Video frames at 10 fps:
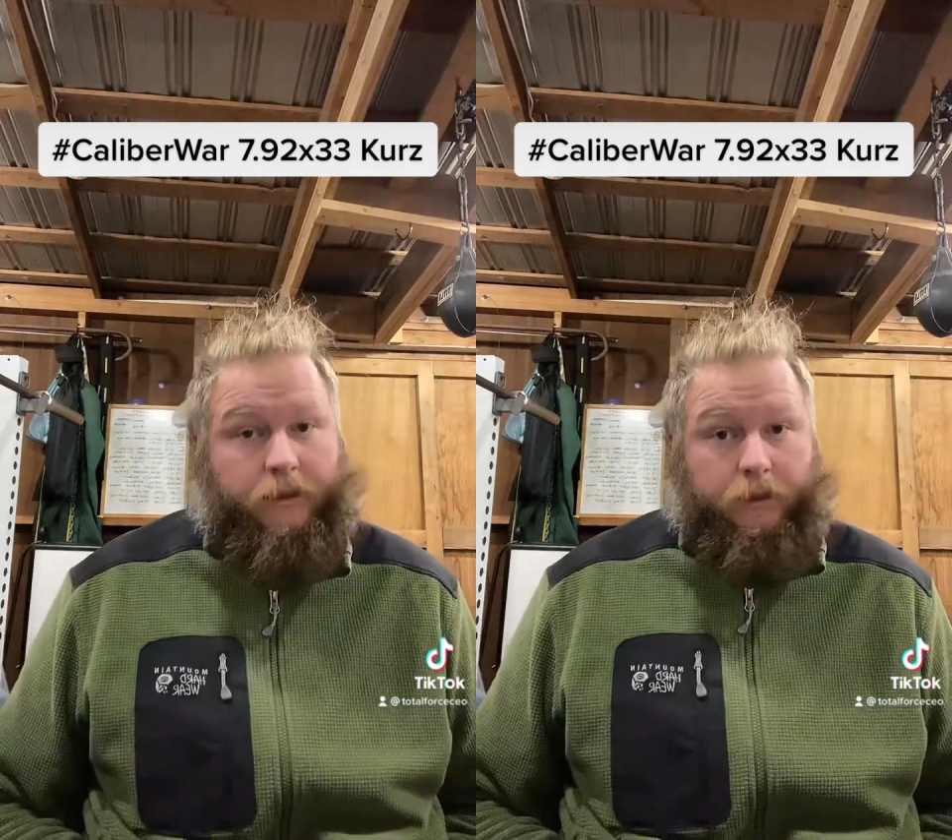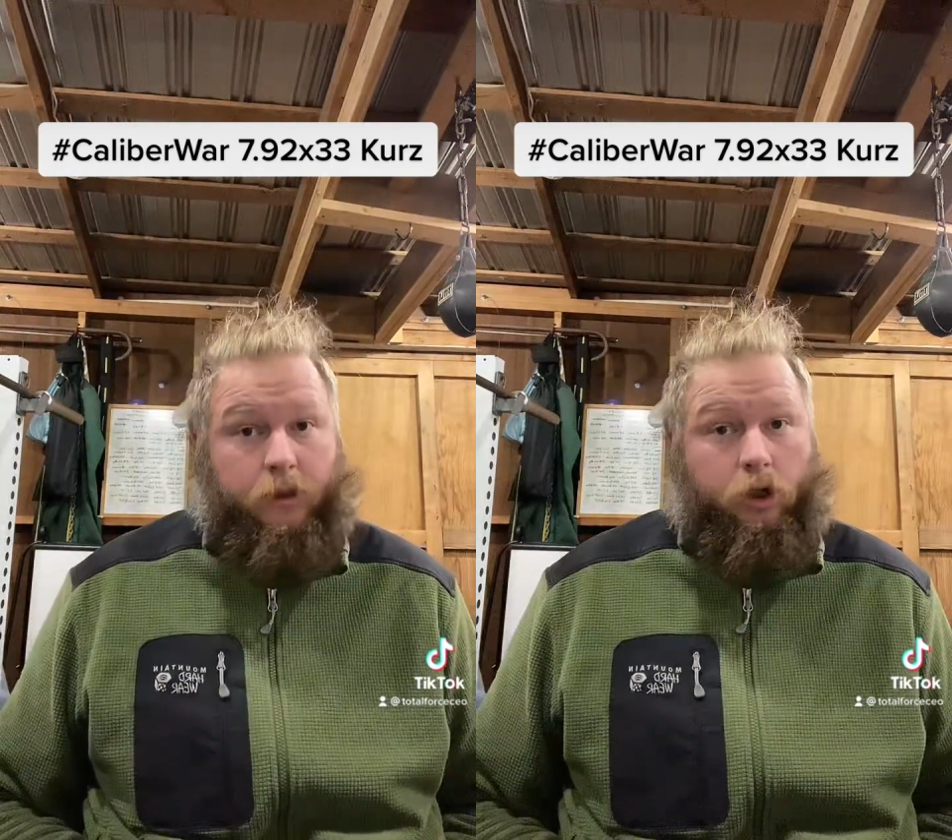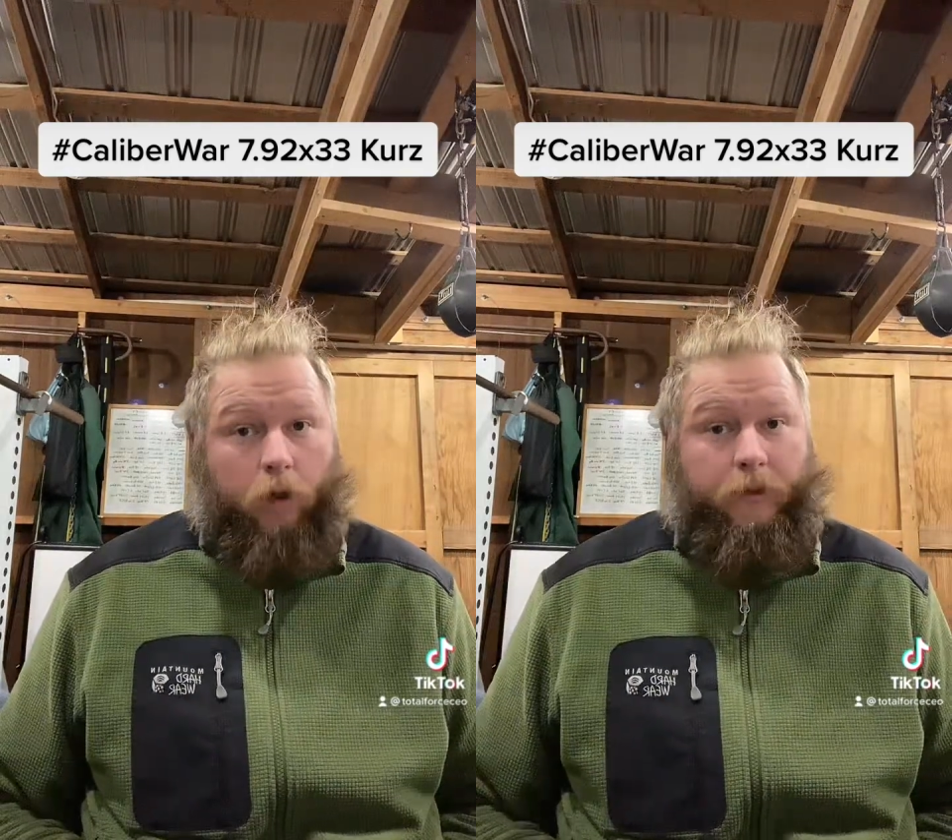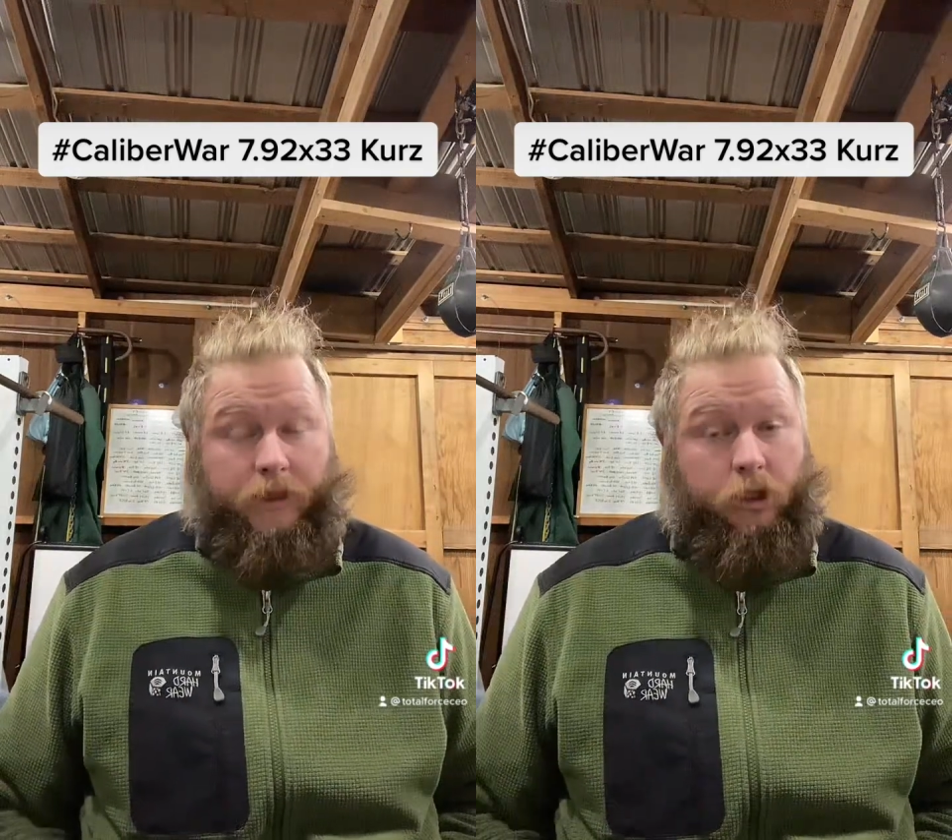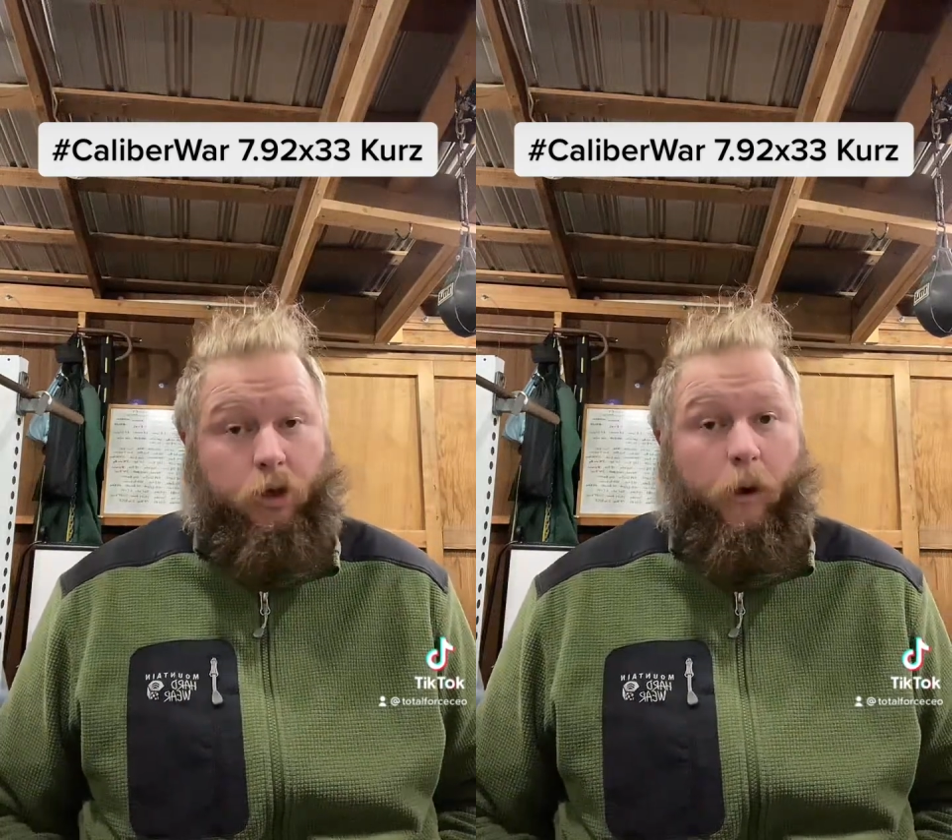because the Germans
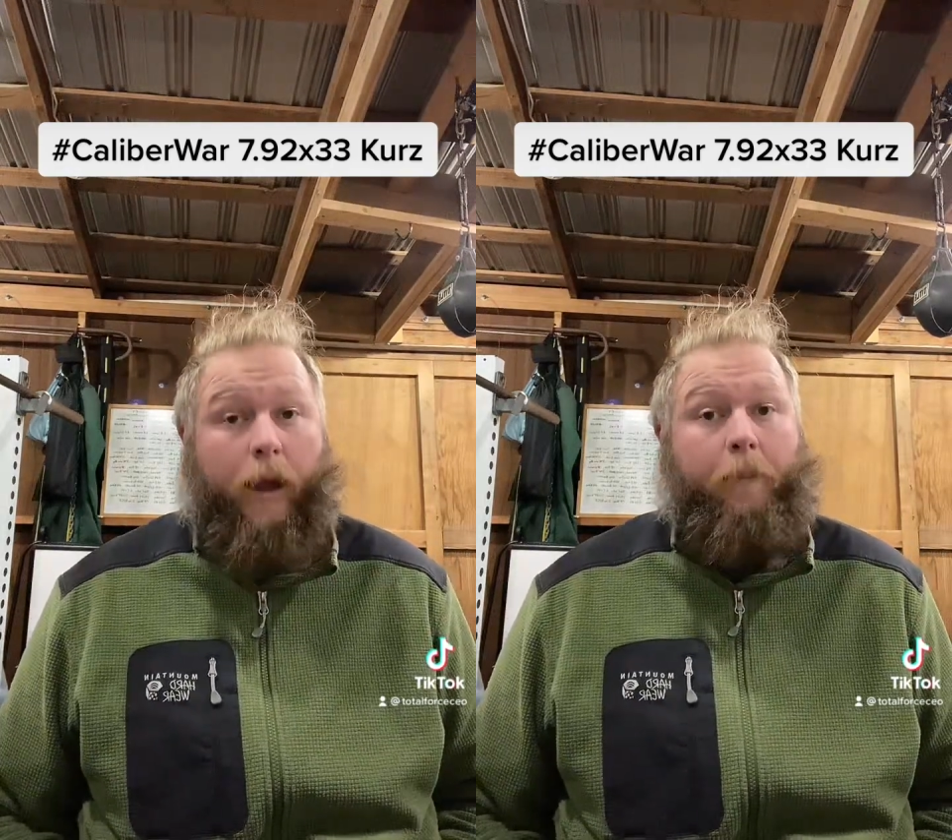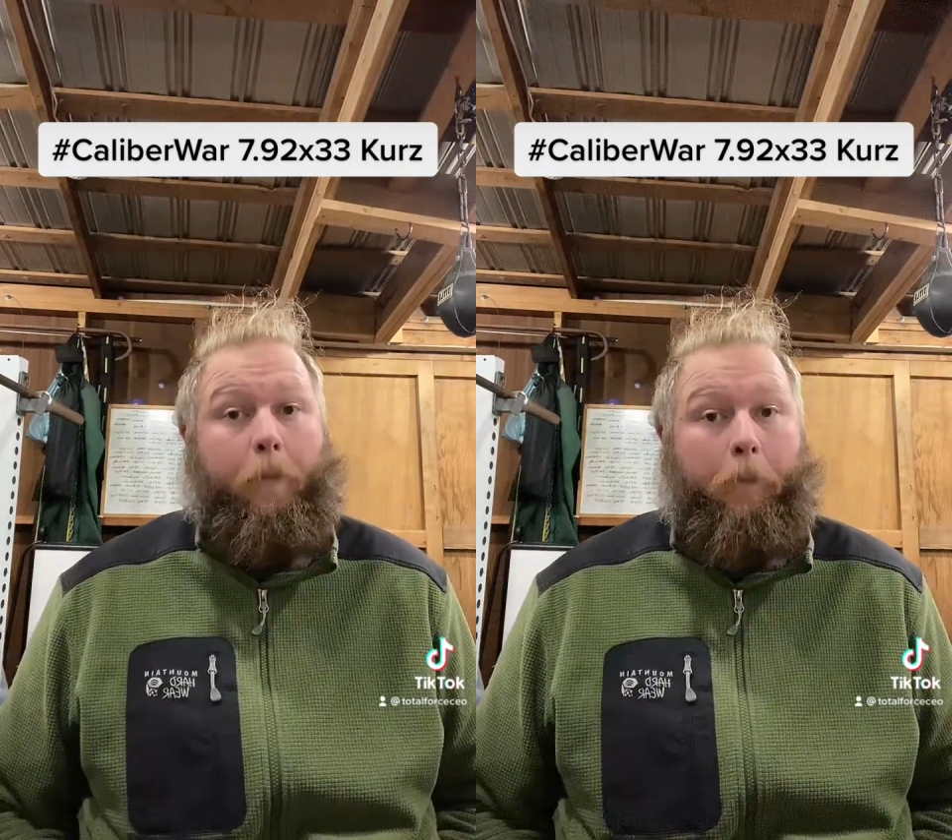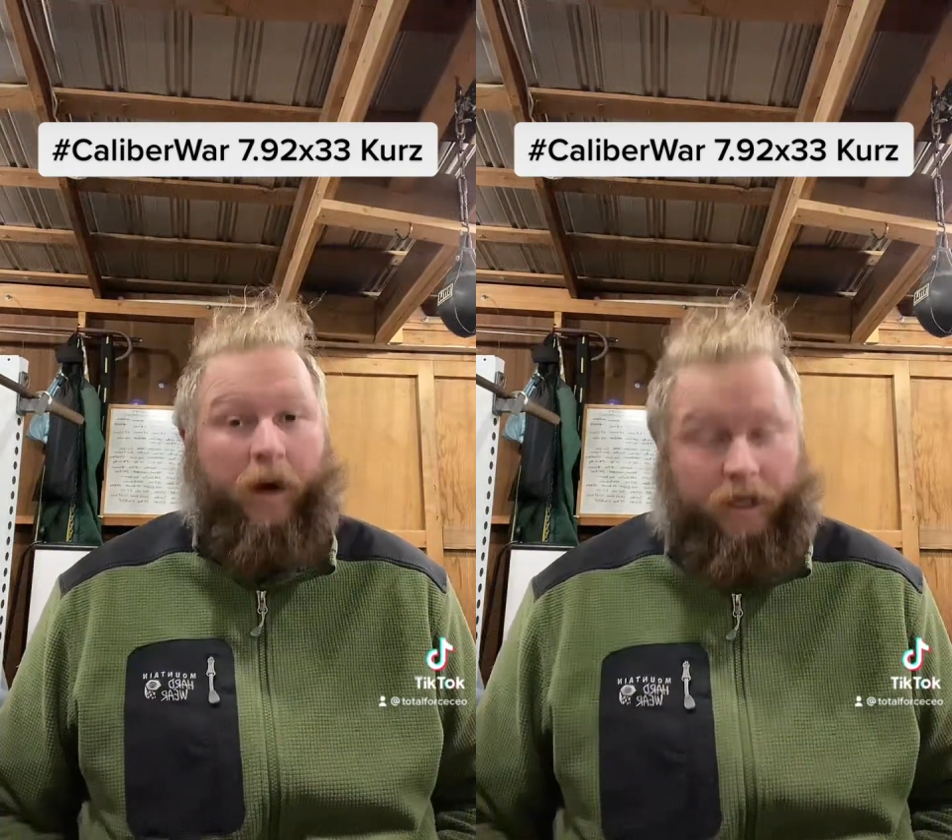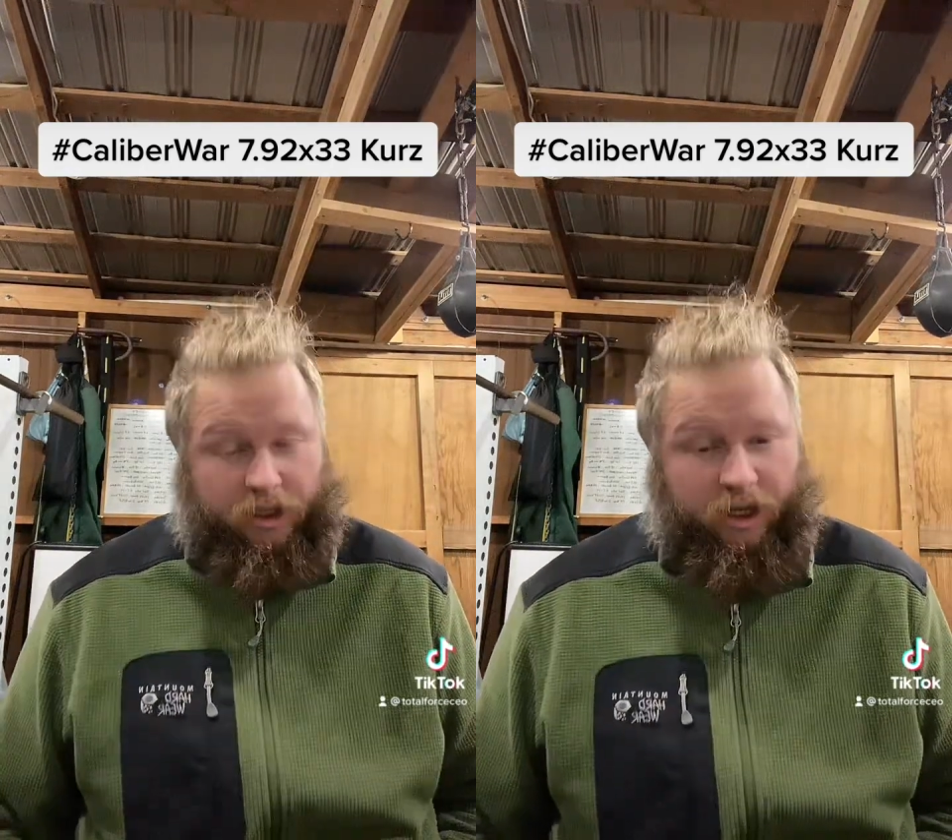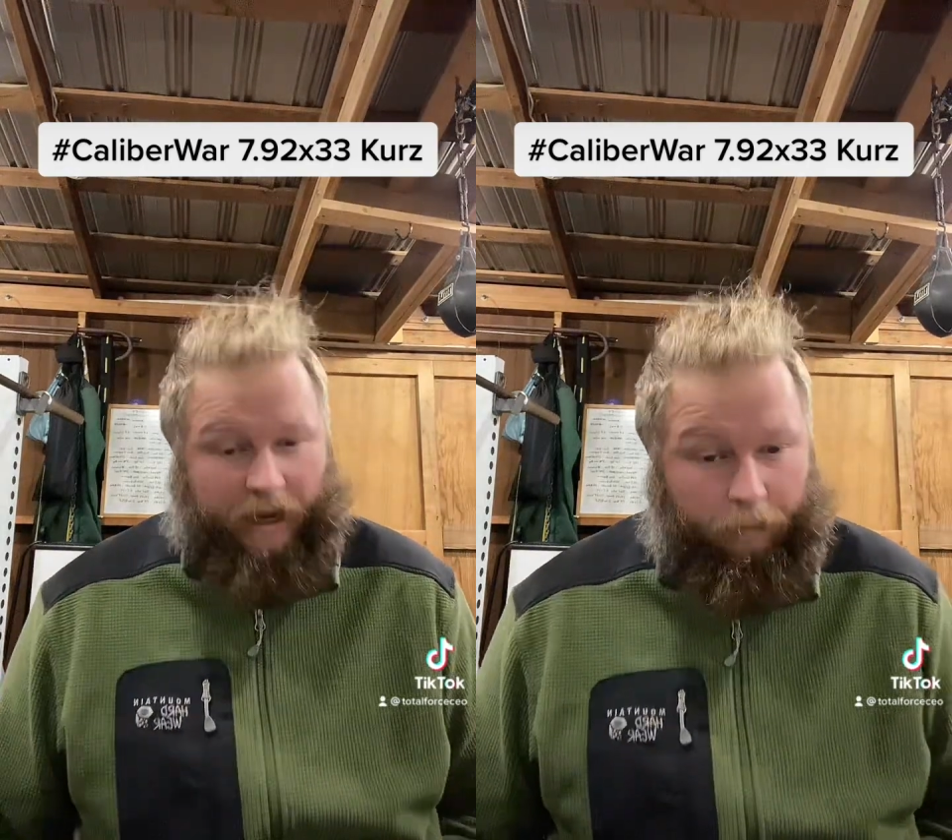issued a
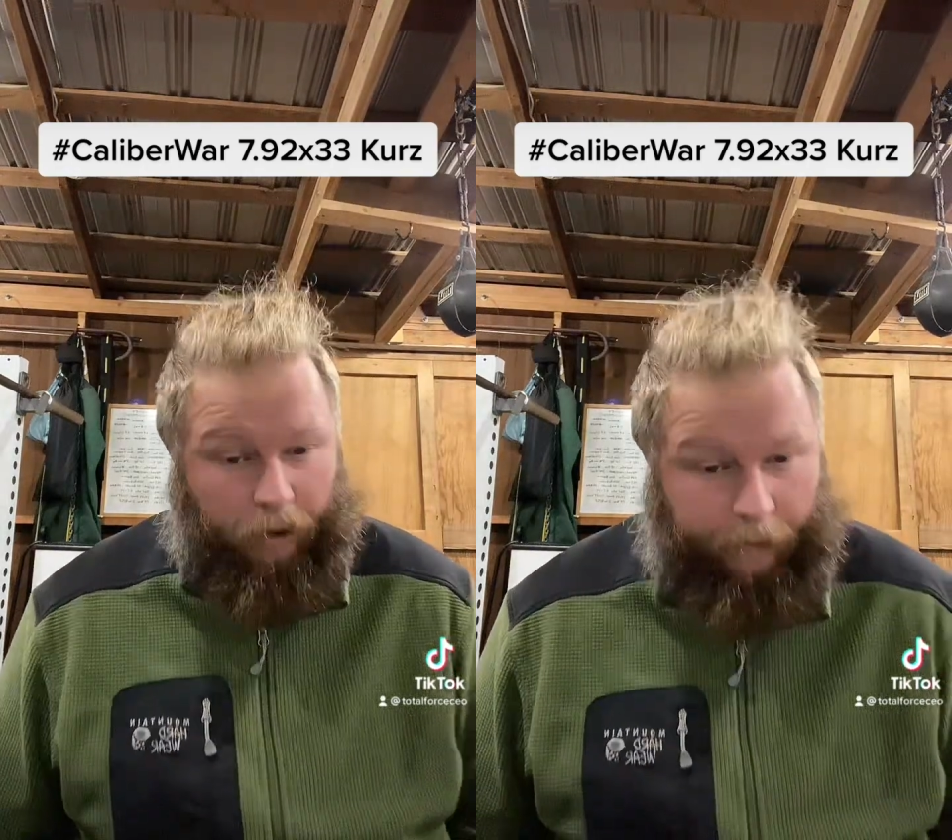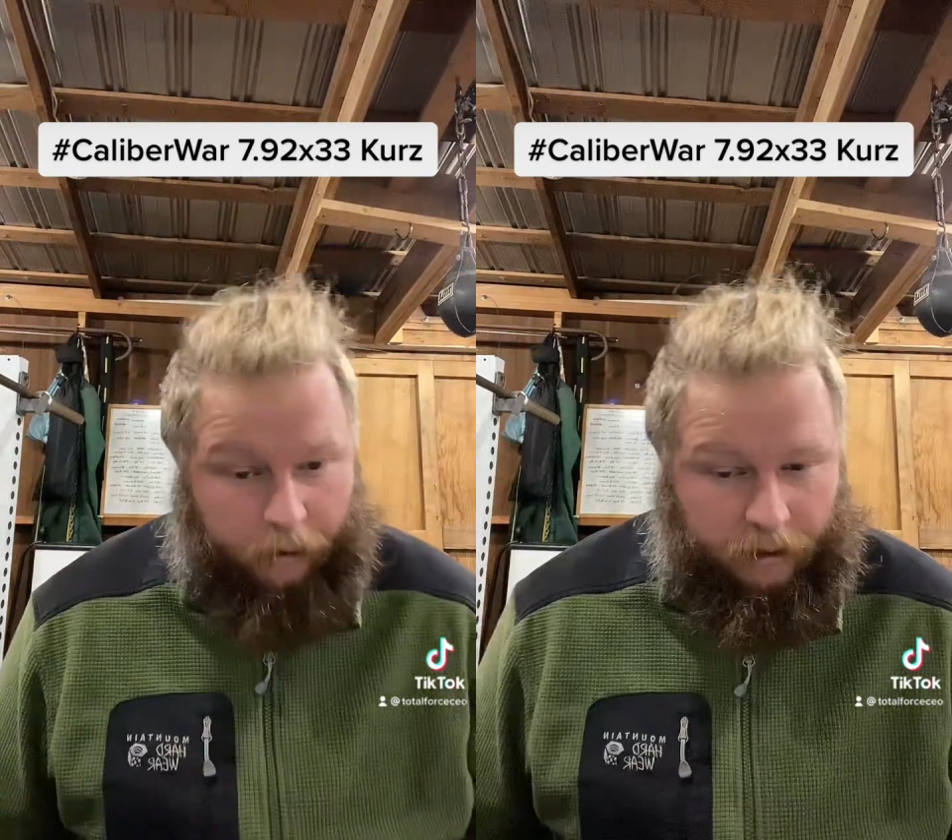bunch of 9mm